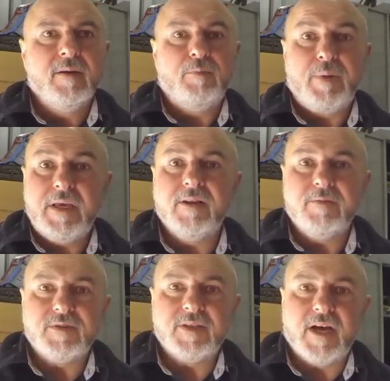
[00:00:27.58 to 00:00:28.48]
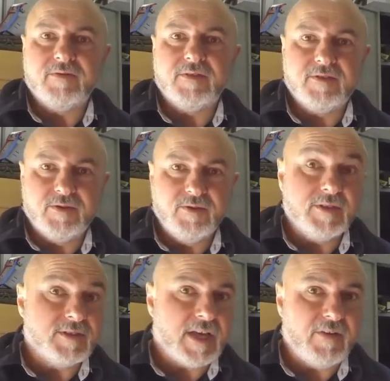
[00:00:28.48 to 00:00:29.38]
themselves, to
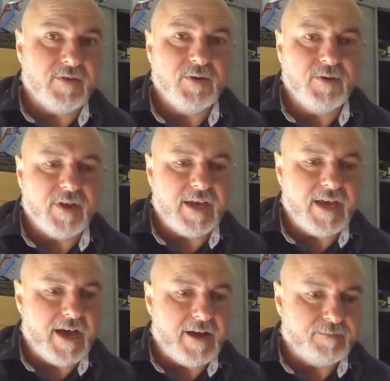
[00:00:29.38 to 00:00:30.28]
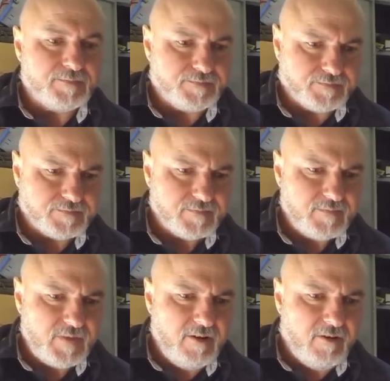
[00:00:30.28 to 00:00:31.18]
discover who they are.
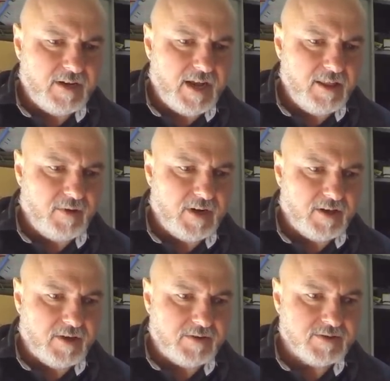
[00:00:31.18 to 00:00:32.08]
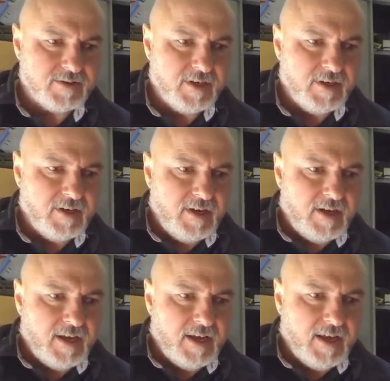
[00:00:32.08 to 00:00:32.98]
Well, another one of those
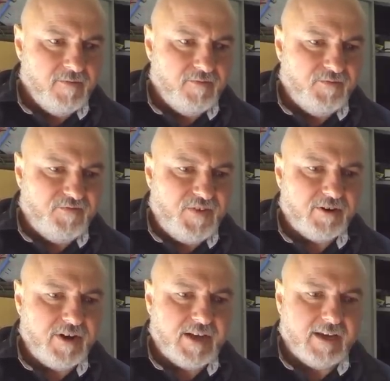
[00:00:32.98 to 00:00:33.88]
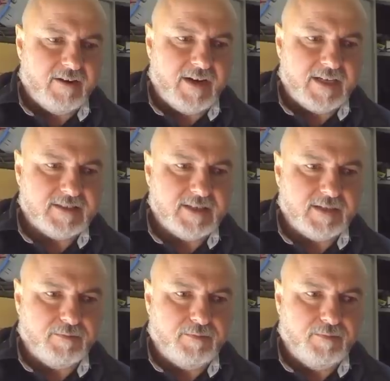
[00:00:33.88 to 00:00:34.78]
very
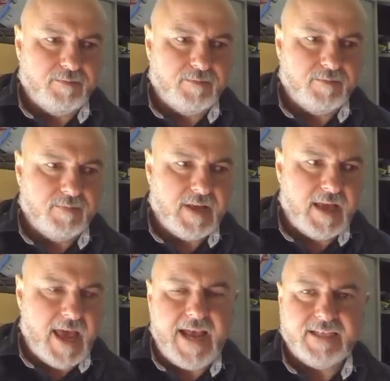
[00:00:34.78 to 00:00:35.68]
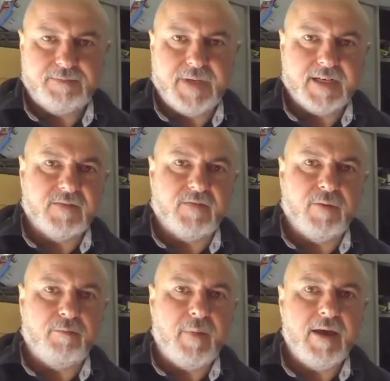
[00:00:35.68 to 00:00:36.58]
interesting aspects of
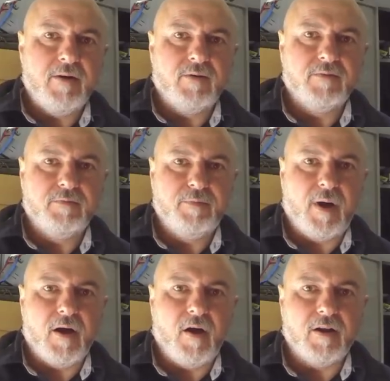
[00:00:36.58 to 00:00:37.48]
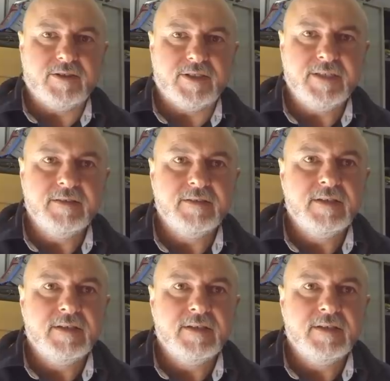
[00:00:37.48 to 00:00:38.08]
the male biology